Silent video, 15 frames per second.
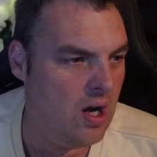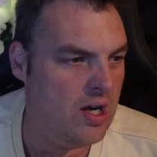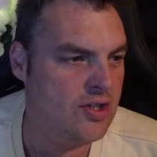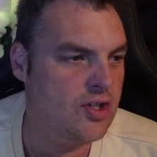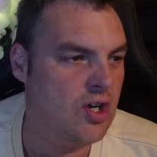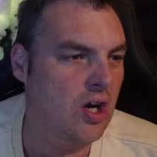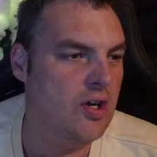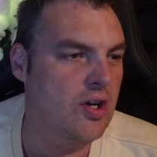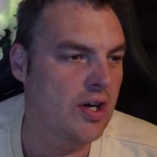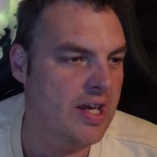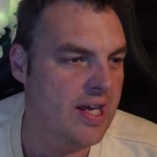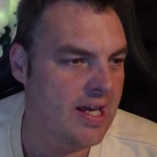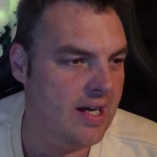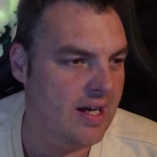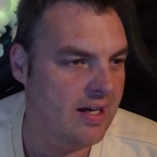is going on
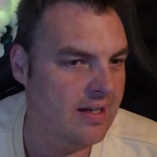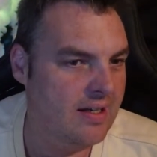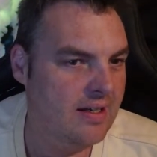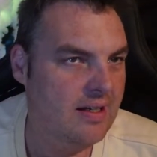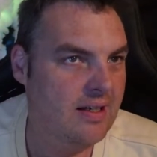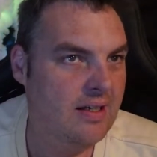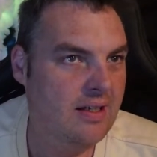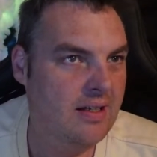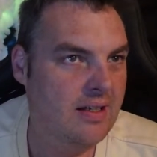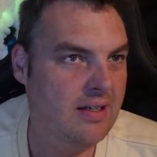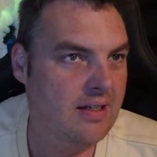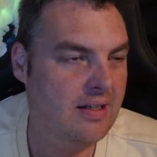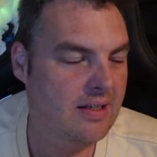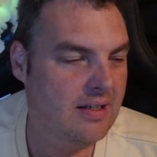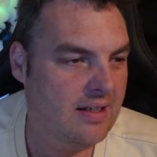here?
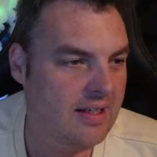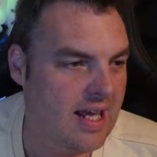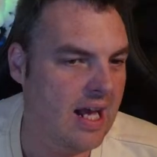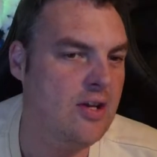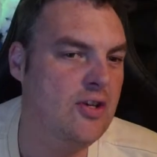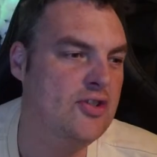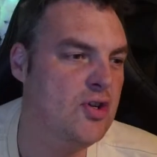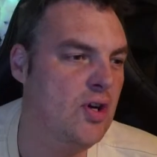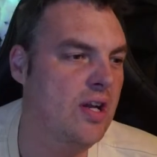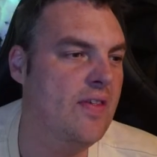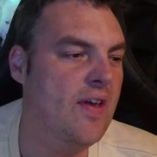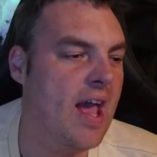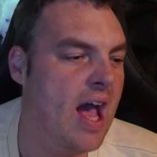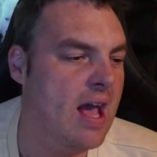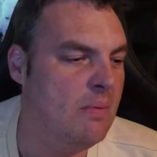Get control of the
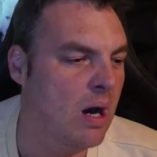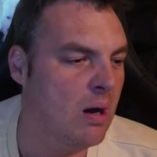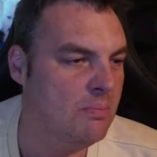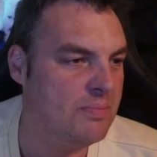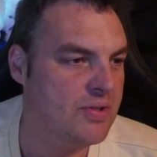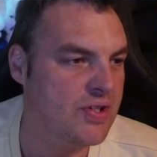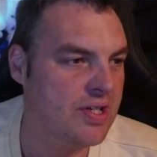game, umps.